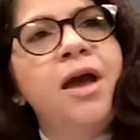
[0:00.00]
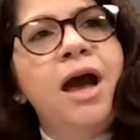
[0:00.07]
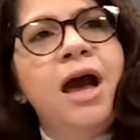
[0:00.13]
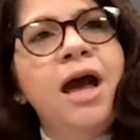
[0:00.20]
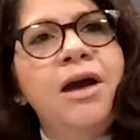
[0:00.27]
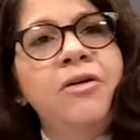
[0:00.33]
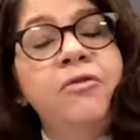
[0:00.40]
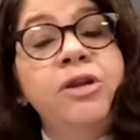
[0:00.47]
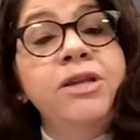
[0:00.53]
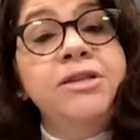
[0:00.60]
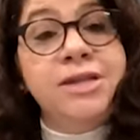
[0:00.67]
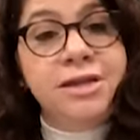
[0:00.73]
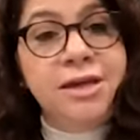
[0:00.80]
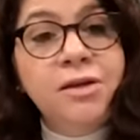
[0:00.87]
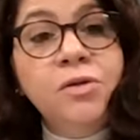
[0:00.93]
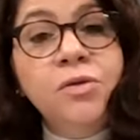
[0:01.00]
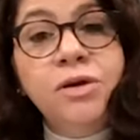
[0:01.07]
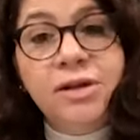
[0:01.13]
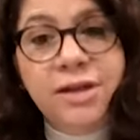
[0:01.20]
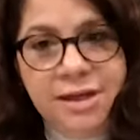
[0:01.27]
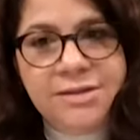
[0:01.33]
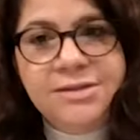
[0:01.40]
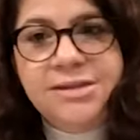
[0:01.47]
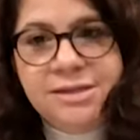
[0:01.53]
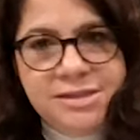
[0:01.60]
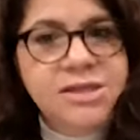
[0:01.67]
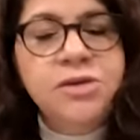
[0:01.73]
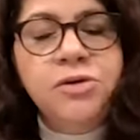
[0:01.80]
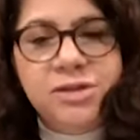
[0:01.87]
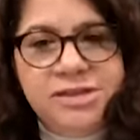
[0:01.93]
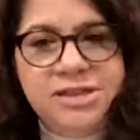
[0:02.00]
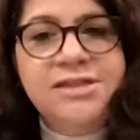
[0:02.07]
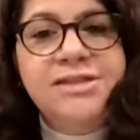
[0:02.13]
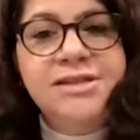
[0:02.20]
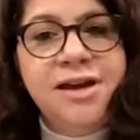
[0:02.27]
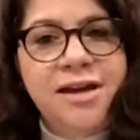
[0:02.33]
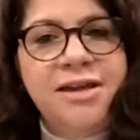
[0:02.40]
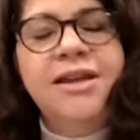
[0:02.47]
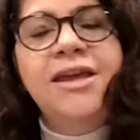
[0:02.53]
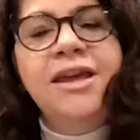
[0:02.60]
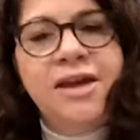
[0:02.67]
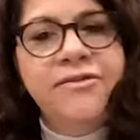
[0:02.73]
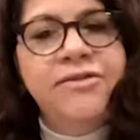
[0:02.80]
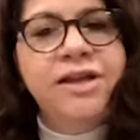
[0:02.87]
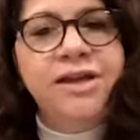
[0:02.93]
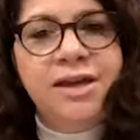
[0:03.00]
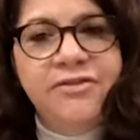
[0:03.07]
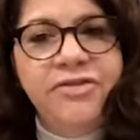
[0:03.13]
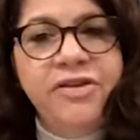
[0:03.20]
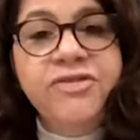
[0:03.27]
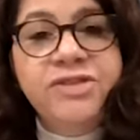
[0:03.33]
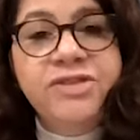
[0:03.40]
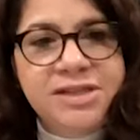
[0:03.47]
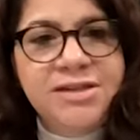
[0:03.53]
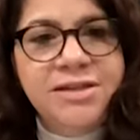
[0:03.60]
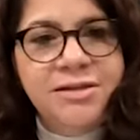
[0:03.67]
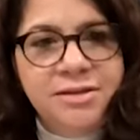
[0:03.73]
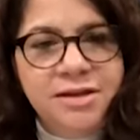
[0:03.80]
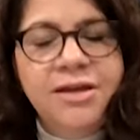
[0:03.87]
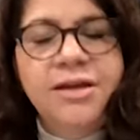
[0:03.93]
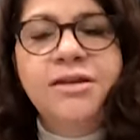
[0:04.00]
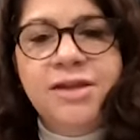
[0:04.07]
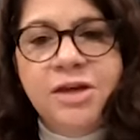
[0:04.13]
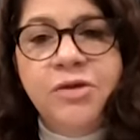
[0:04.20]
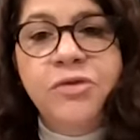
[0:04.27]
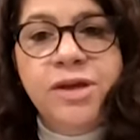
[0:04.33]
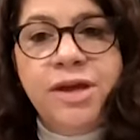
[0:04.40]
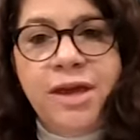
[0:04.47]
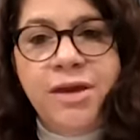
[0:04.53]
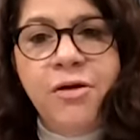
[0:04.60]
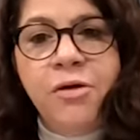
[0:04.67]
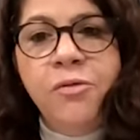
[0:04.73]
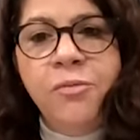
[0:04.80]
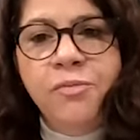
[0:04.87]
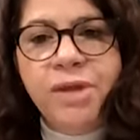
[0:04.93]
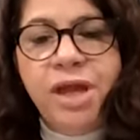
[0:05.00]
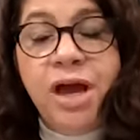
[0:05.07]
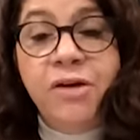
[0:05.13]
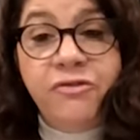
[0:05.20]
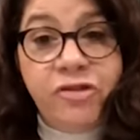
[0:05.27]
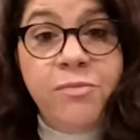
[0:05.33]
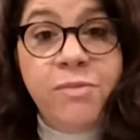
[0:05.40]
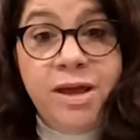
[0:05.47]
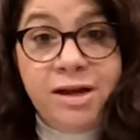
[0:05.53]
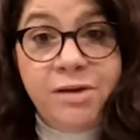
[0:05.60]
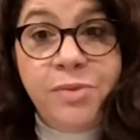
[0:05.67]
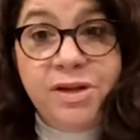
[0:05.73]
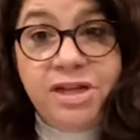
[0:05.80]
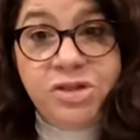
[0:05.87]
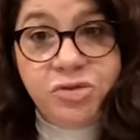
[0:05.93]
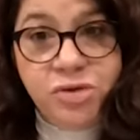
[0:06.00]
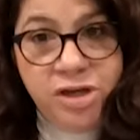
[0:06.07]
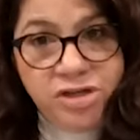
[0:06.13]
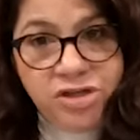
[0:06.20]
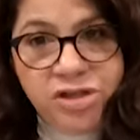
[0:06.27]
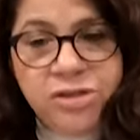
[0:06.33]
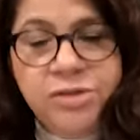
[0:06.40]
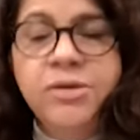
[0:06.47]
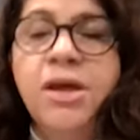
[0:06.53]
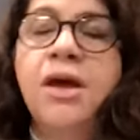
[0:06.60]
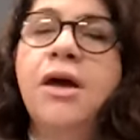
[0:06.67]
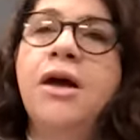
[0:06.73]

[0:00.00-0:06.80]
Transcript: When I take a look like a TT or TTI, they have like a 15-degree angle for better penetration.